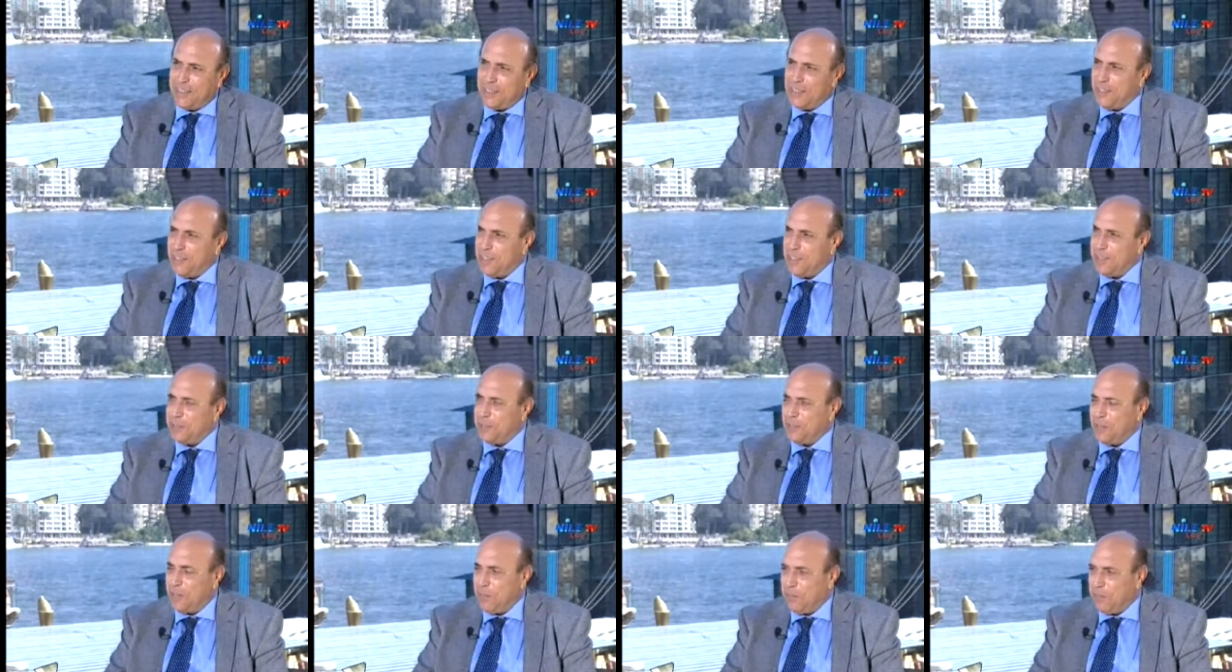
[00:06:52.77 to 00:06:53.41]
They
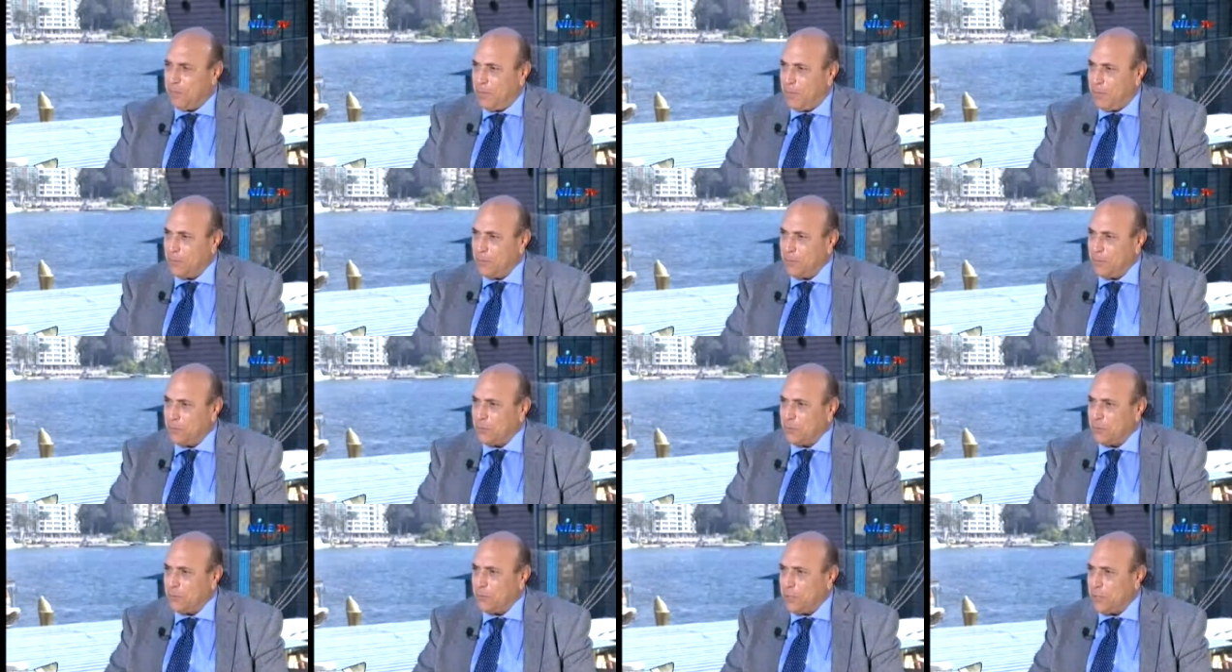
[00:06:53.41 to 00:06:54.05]
need
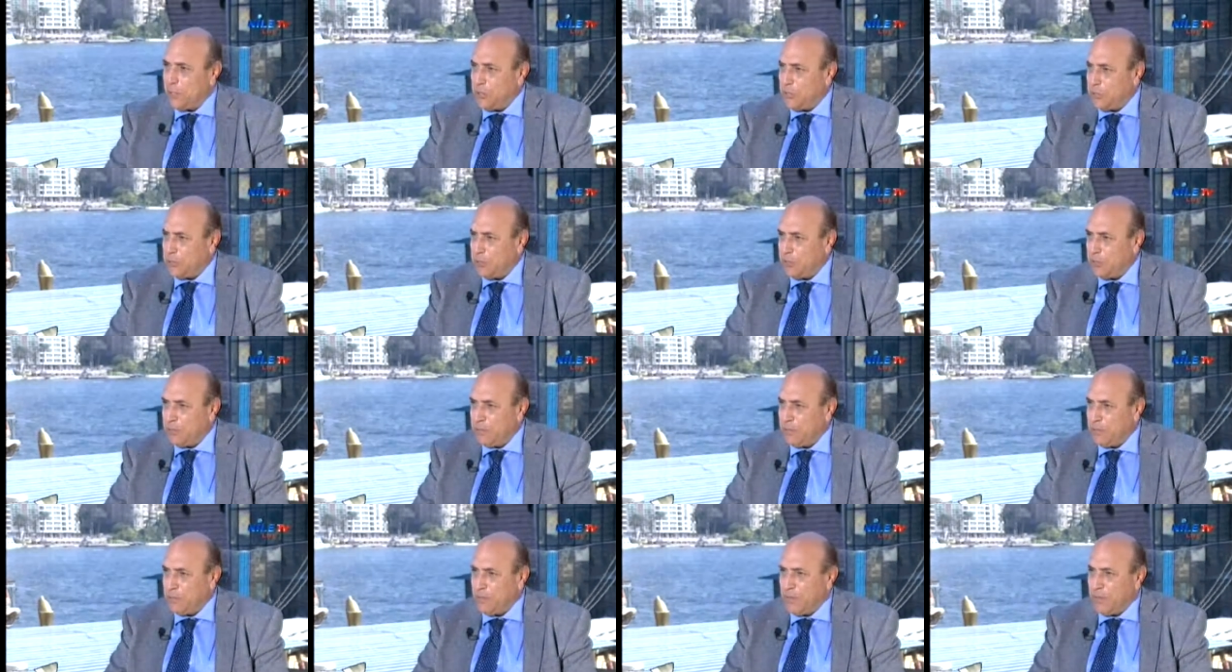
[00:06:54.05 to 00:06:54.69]
somebody to teach
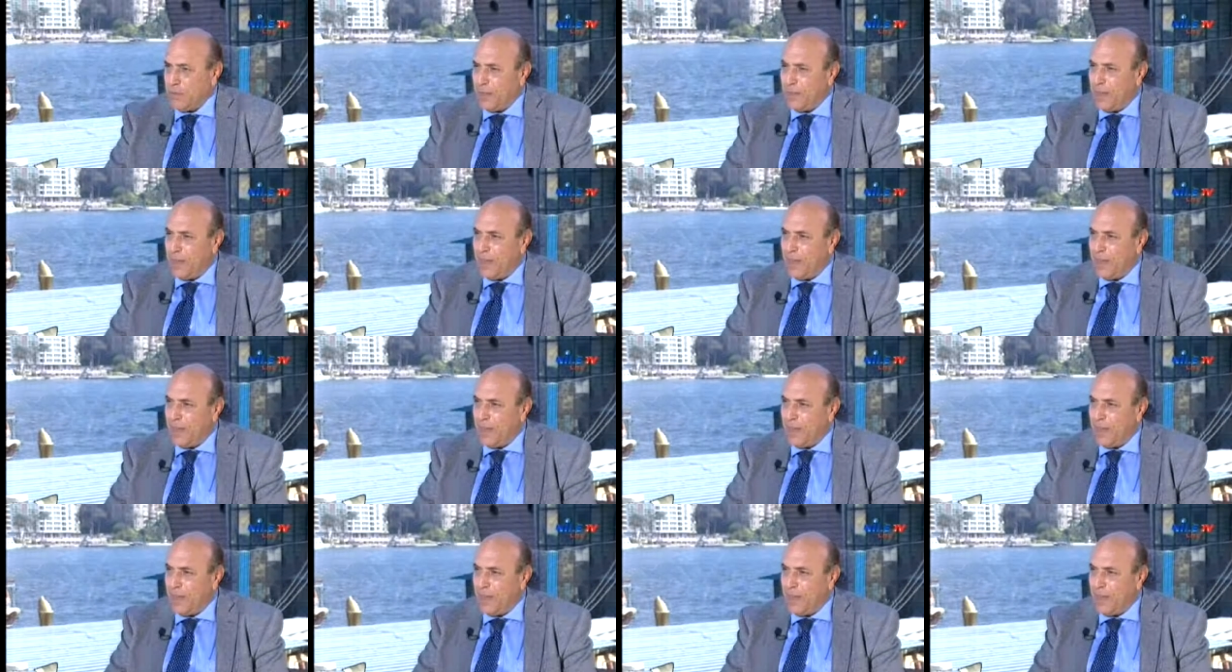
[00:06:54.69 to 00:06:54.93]
them.